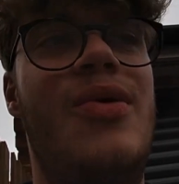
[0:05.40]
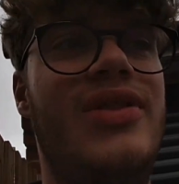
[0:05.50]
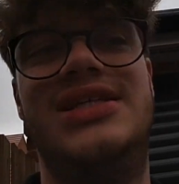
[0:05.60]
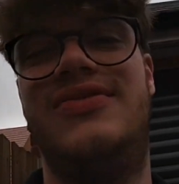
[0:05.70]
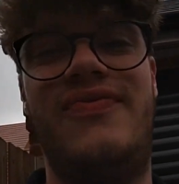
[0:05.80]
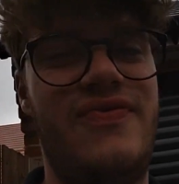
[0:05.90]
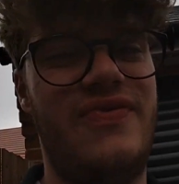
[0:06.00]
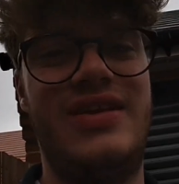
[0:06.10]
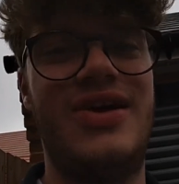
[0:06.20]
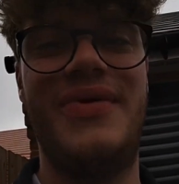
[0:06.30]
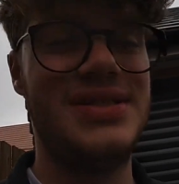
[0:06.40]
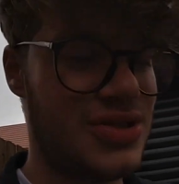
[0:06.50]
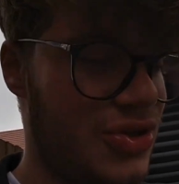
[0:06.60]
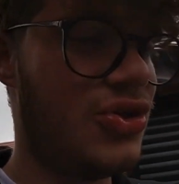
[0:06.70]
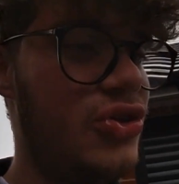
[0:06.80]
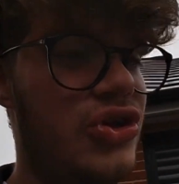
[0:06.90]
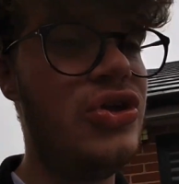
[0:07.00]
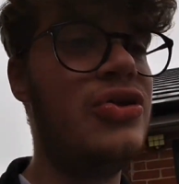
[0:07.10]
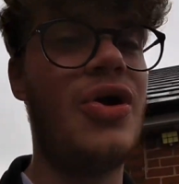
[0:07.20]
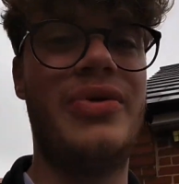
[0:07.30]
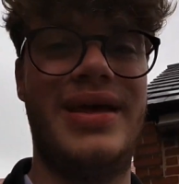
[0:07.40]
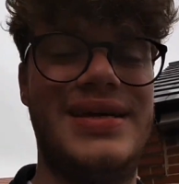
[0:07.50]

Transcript: what this video is, you know what it